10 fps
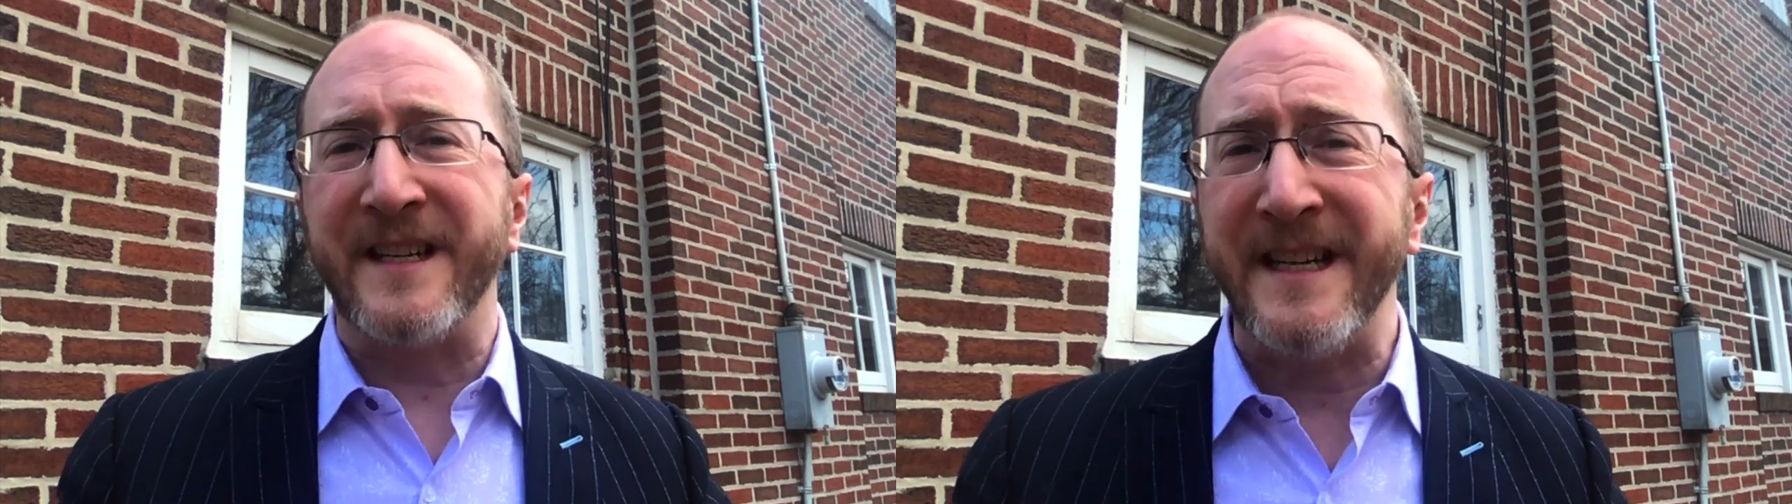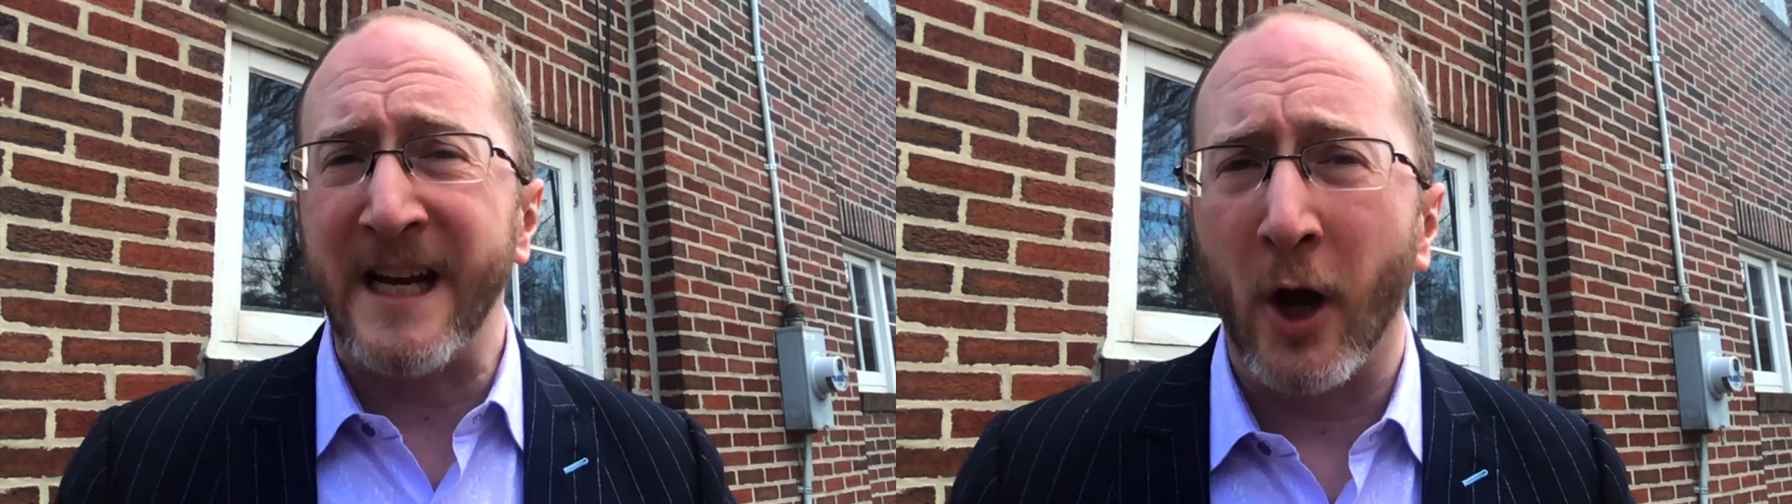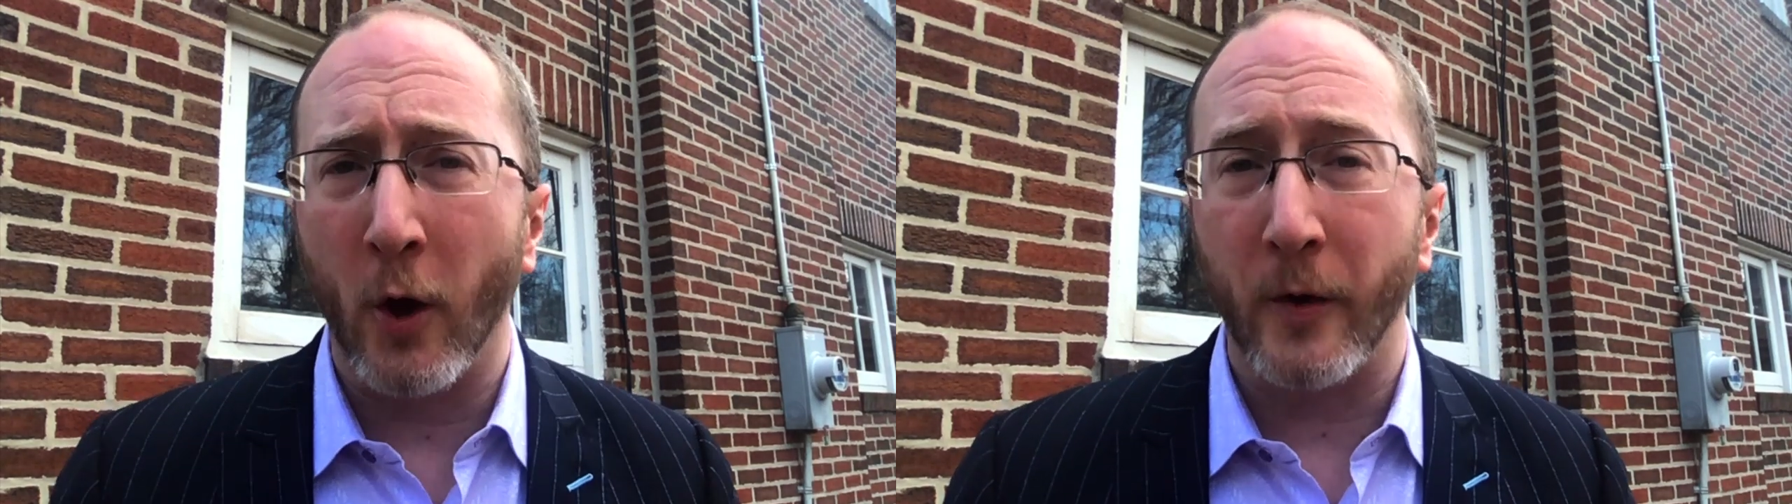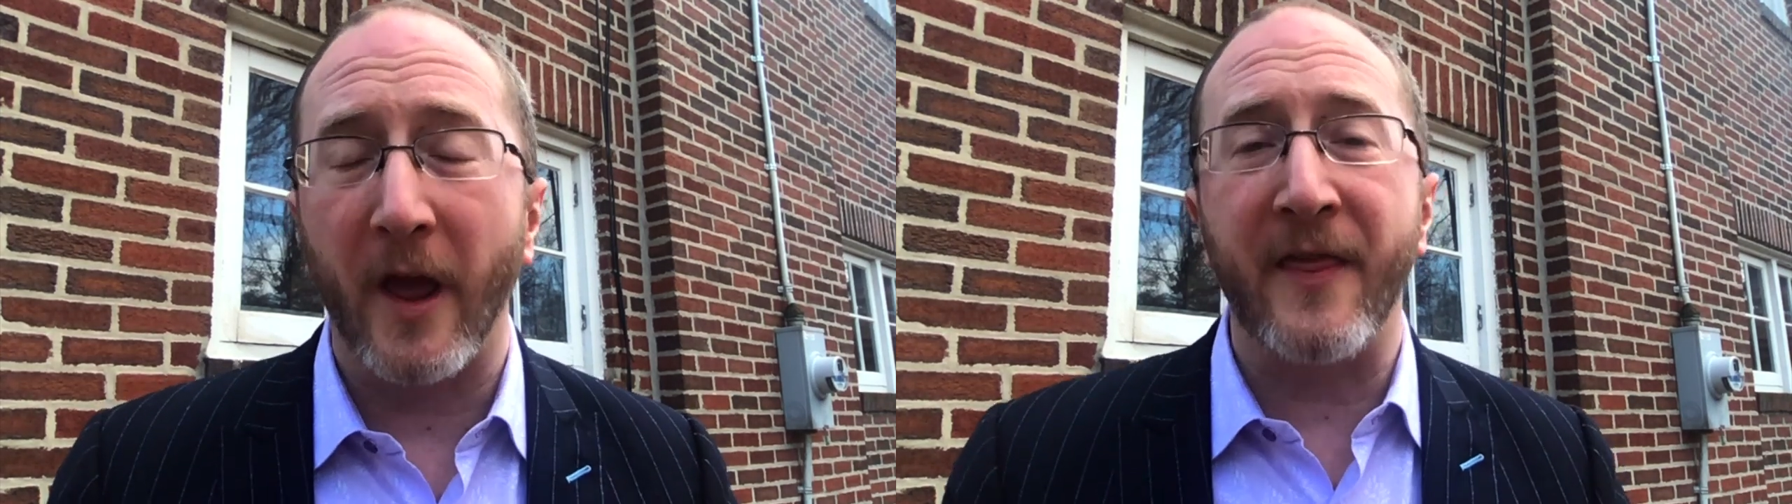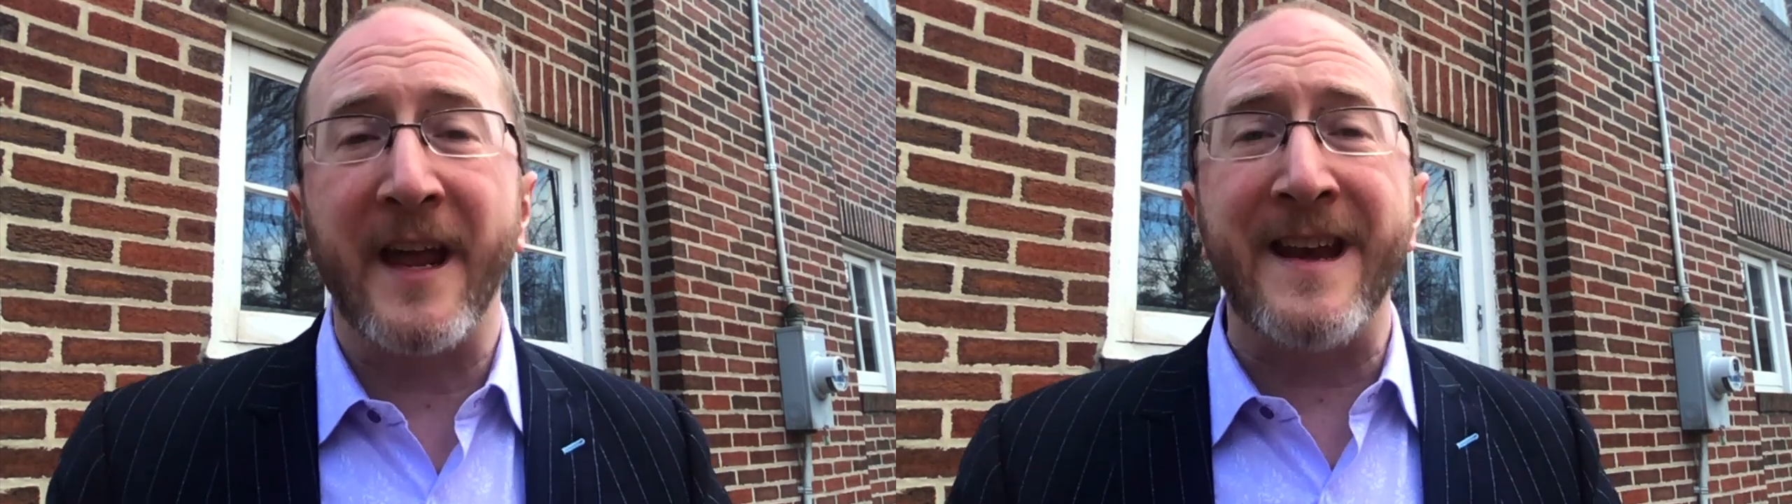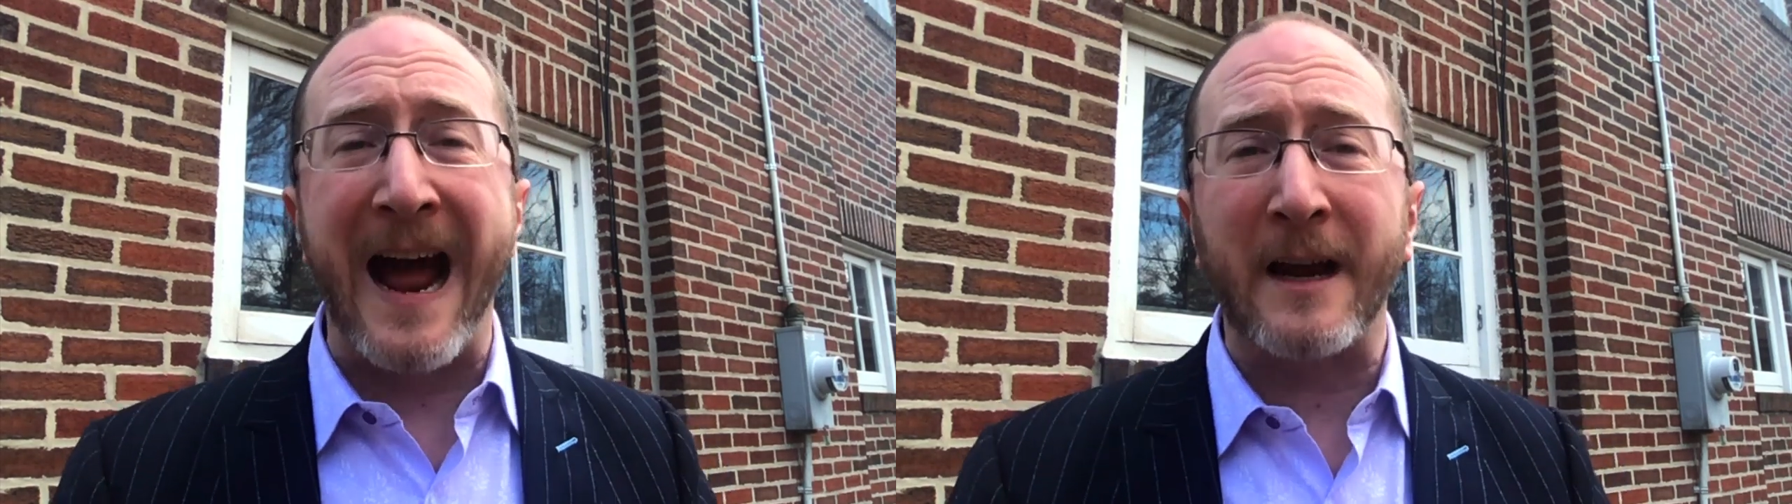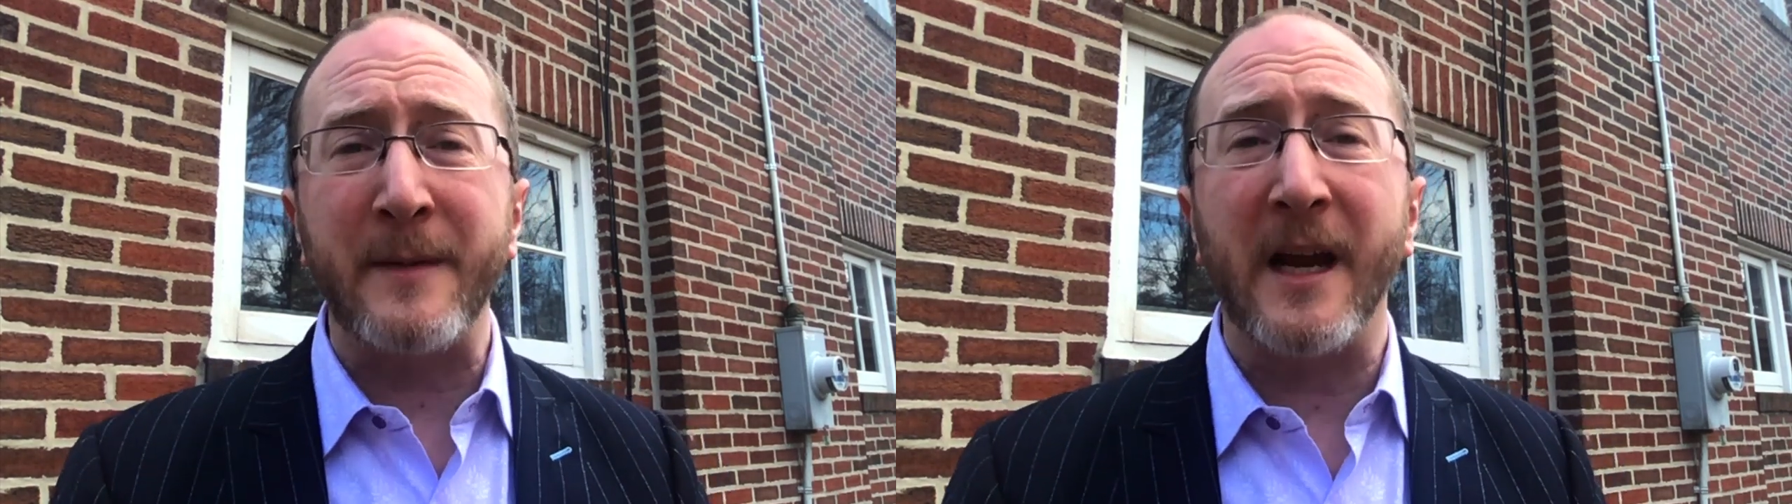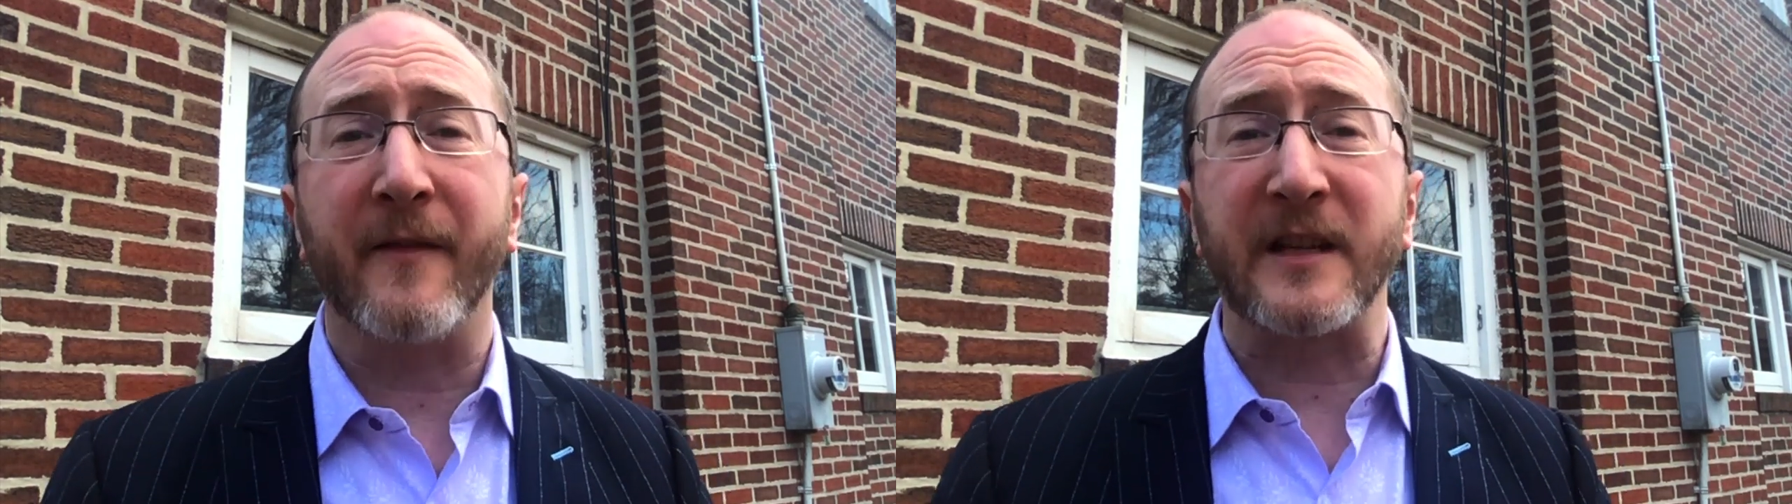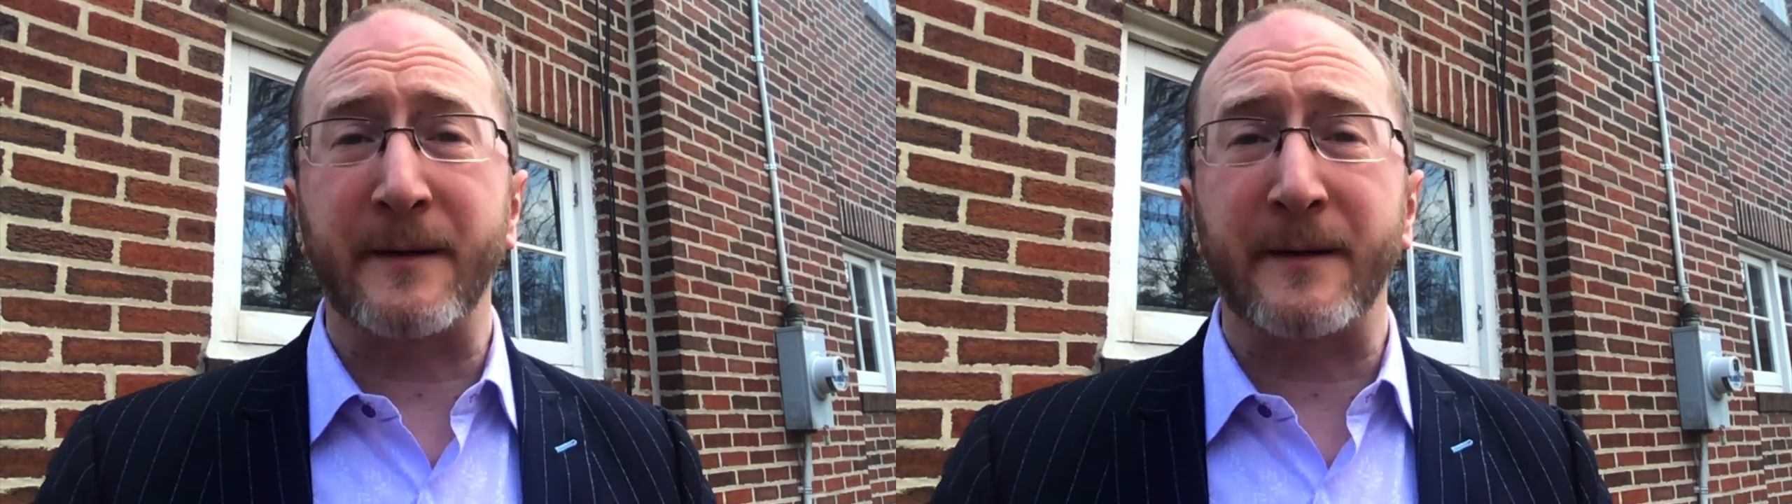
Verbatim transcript: decode the anatomy of the